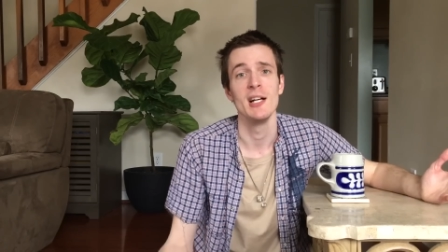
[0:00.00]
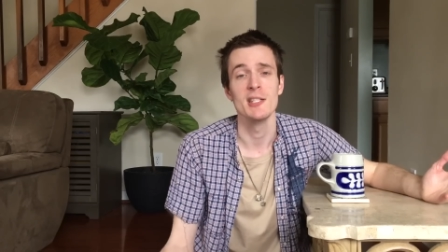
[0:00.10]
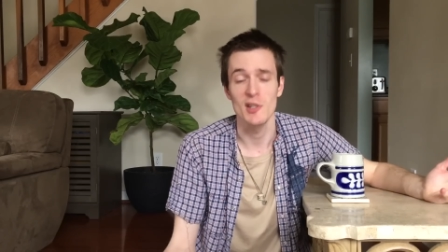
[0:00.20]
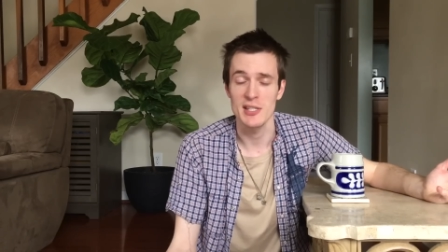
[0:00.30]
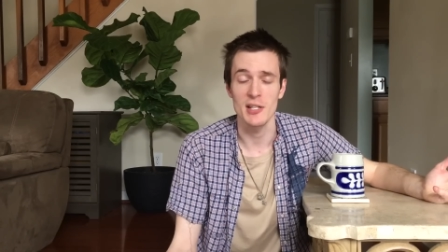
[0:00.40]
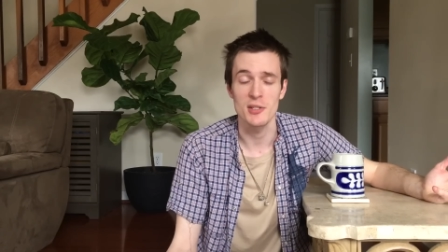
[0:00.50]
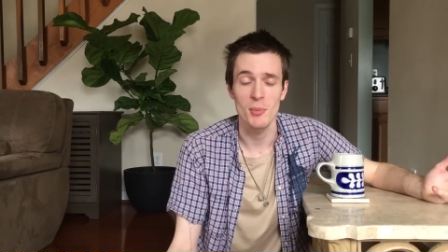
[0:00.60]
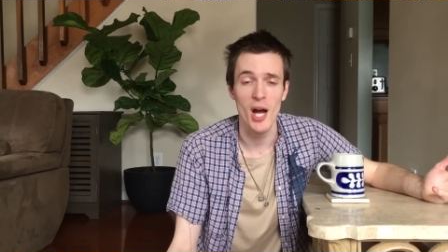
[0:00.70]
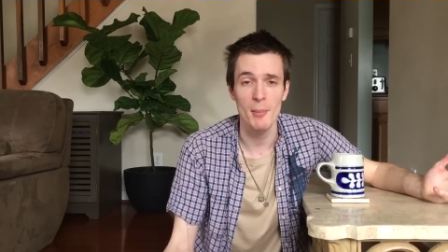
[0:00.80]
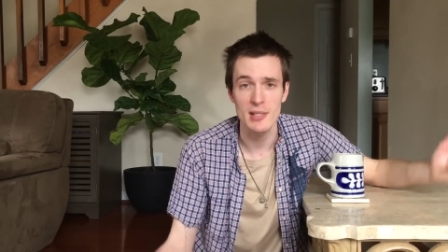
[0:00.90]
So let's hear some
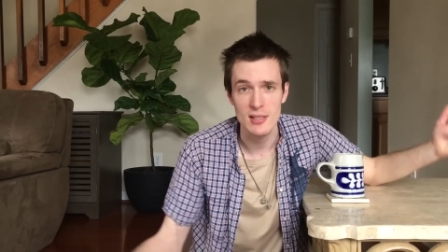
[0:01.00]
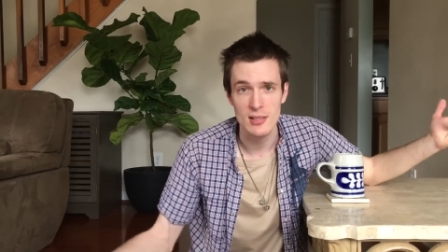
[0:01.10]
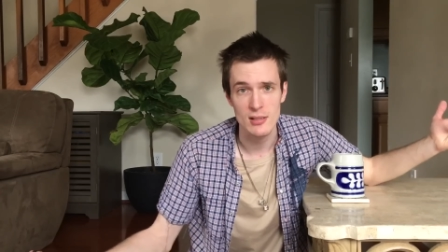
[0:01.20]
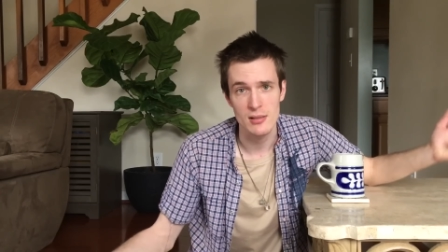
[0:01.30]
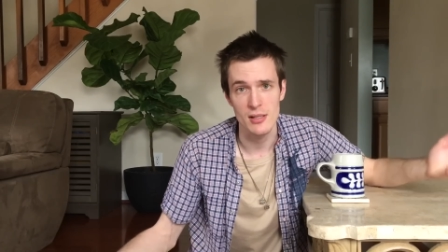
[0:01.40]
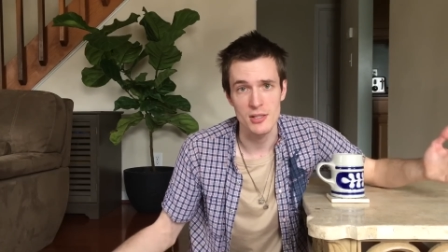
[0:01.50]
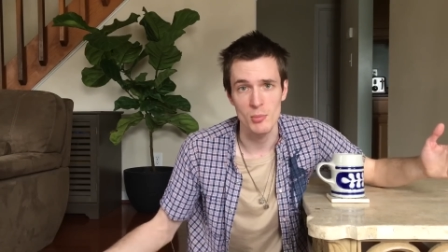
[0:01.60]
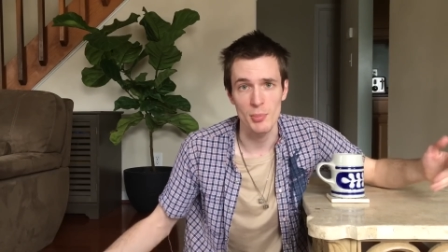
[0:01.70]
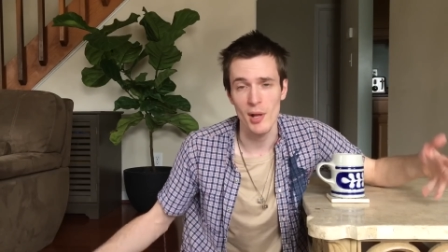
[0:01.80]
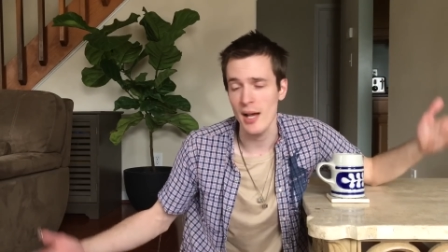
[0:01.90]
comments, let's hear
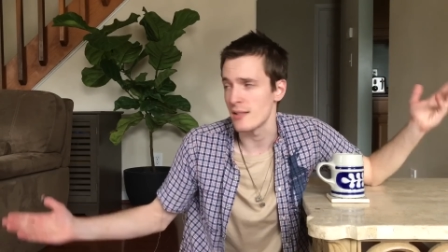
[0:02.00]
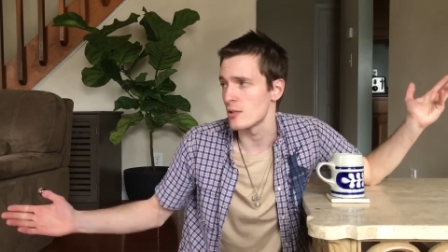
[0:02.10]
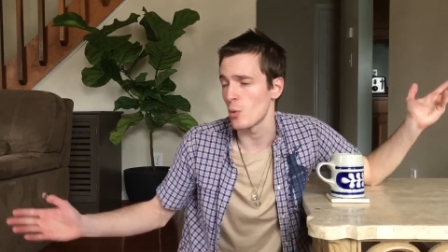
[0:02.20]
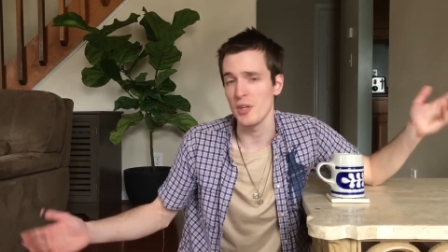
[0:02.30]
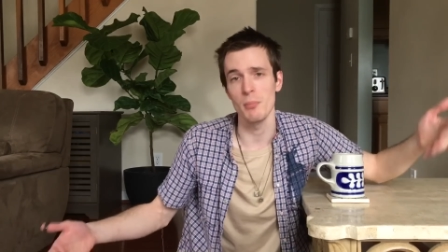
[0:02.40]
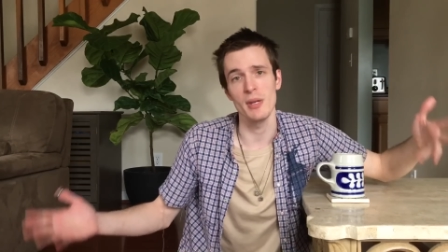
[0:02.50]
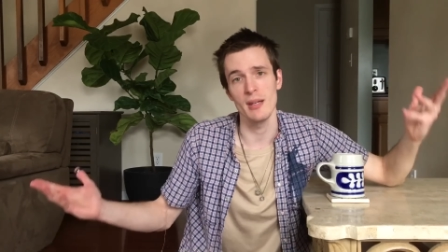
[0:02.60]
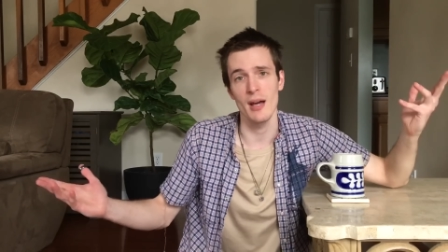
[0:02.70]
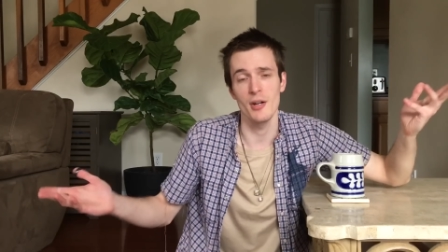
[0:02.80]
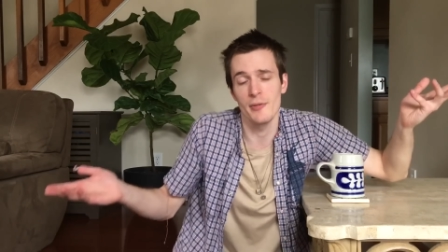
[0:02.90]
some replies, tweet at
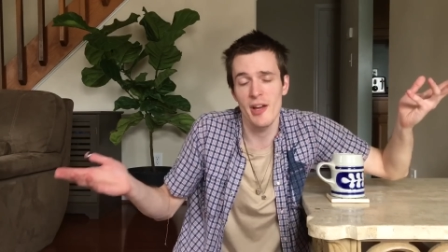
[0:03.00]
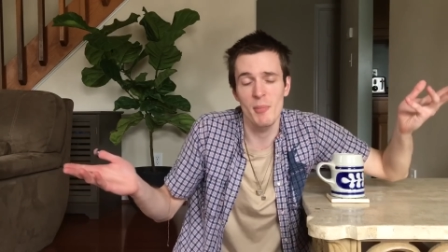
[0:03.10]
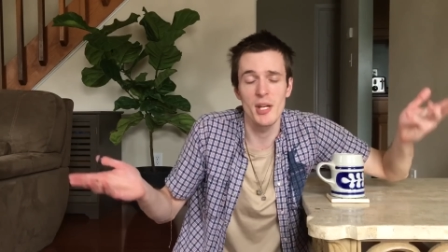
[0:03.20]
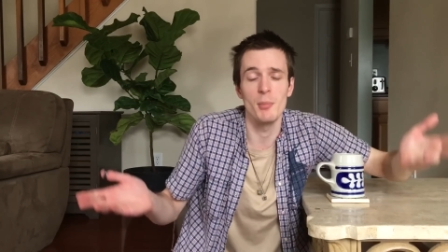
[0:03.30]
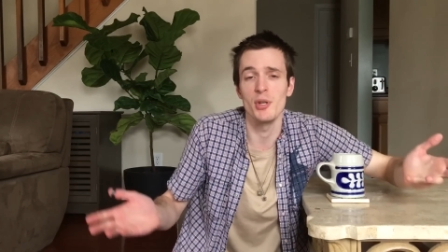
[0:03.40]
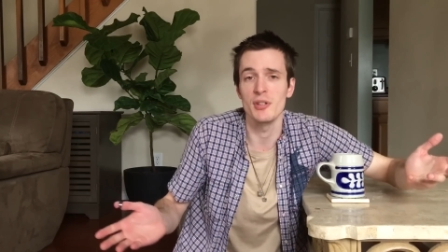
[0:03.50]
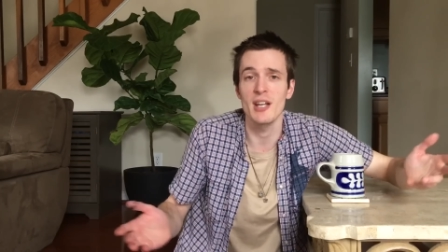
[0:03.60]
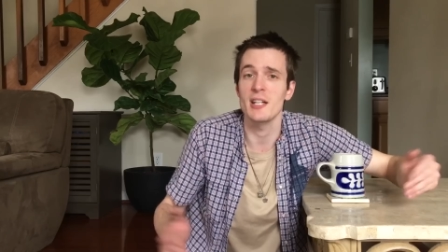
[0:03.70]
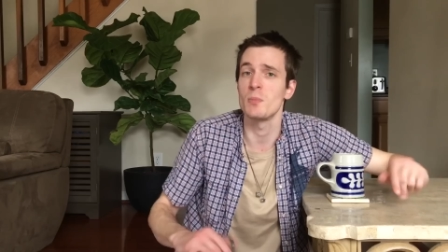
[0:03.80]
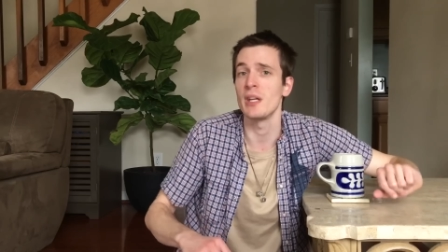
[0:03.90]
me. I don't know if you have my number, you can
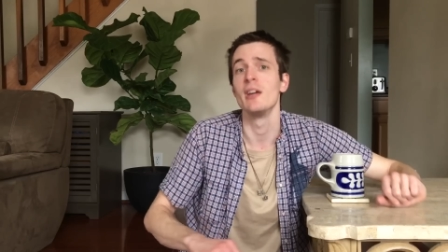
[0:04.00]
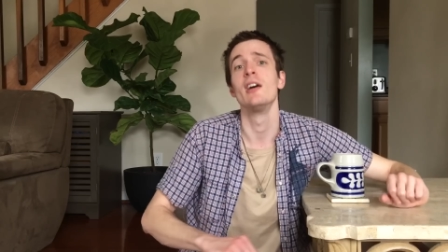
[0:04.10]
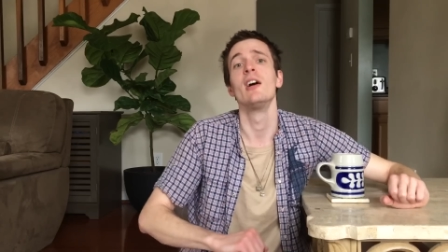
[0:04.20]
text me.